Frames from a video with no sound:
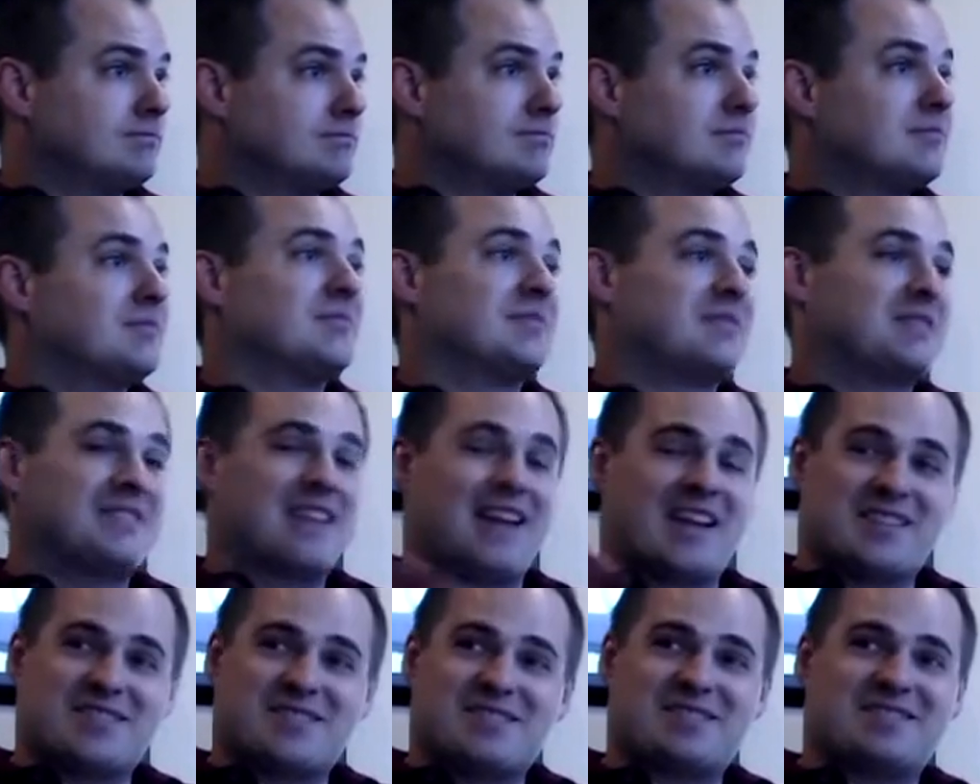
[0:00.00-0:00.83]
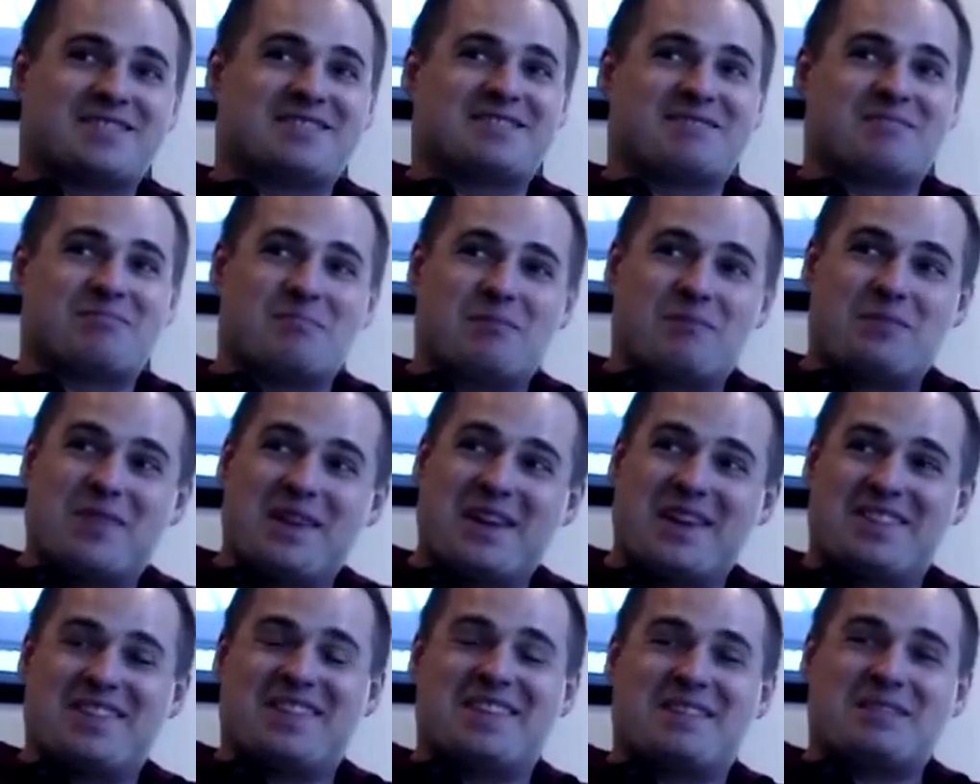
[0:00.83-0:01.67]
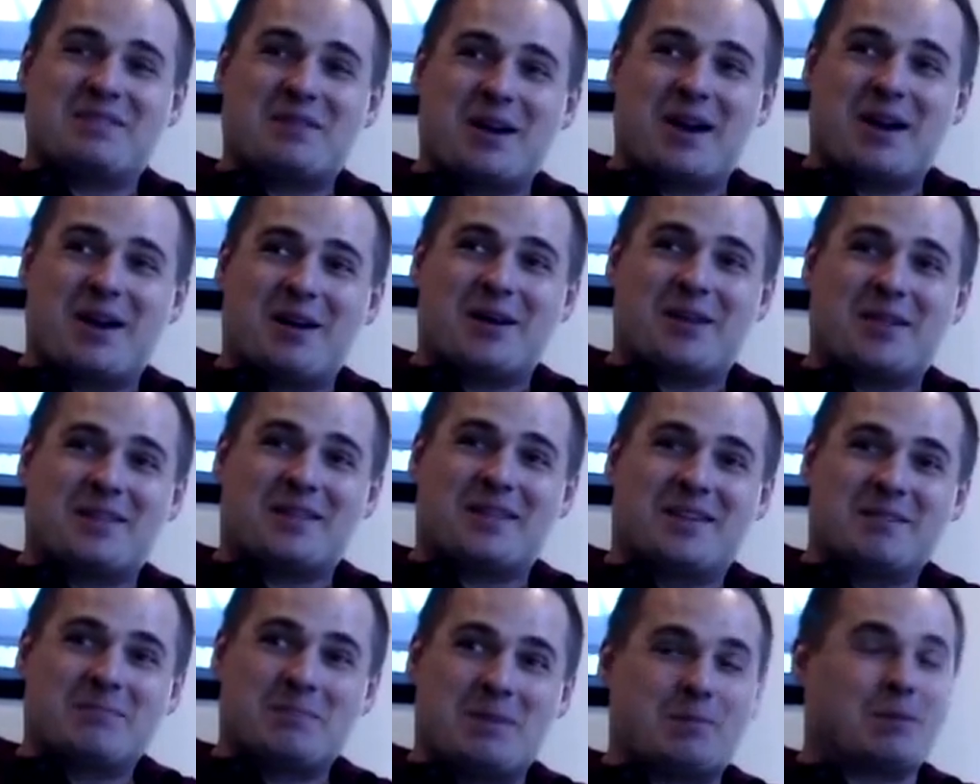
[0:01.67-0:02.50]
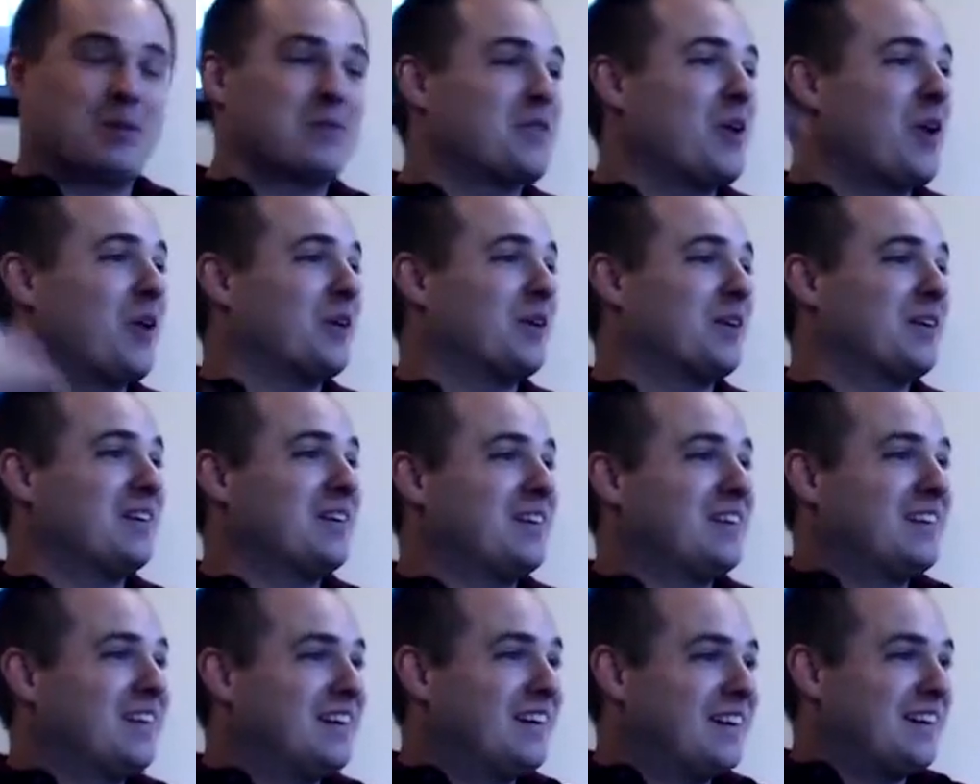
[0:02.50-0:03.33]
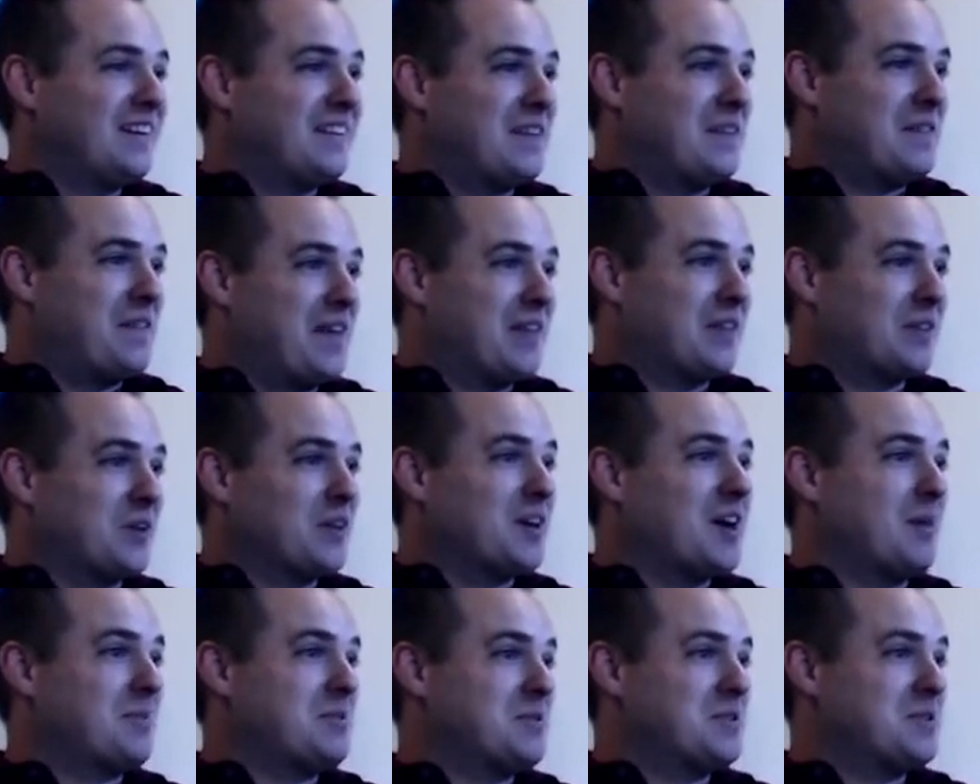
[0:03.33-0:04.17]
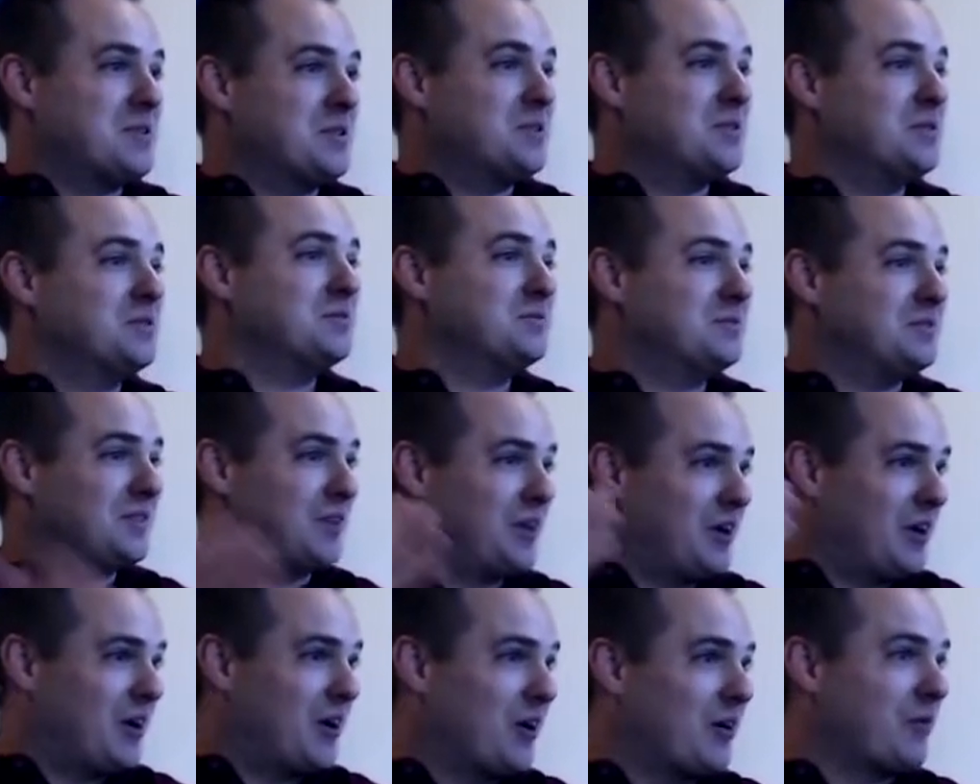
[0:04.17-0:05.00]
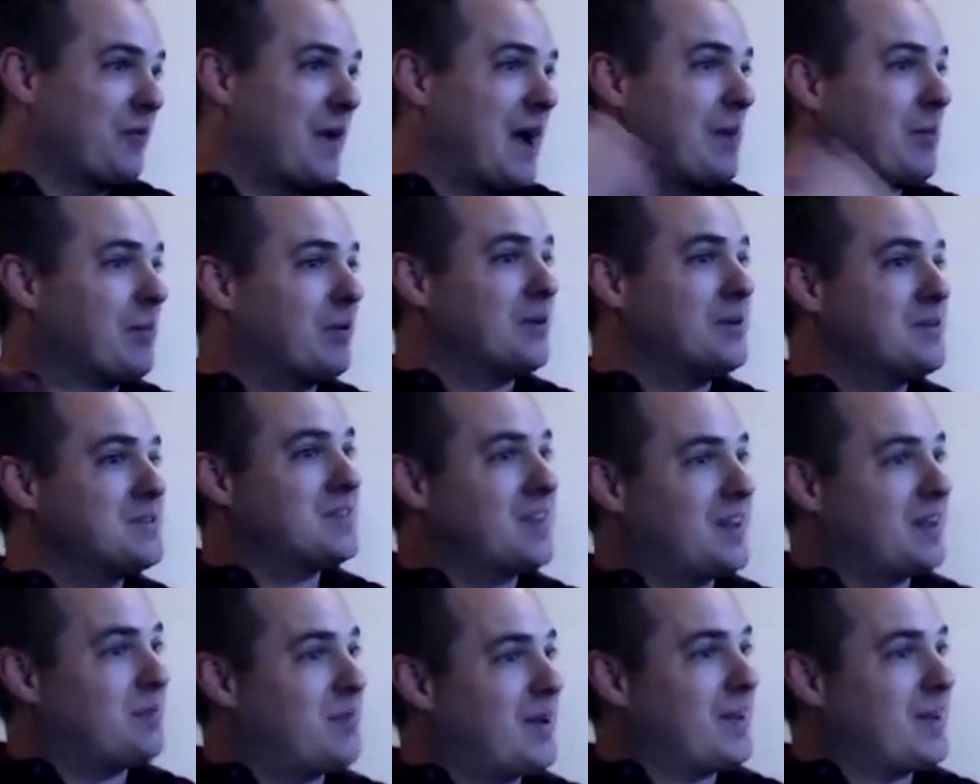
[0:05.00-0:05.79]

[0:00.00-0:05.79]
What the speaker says: That's the people of color that they look up to are rappers and basketball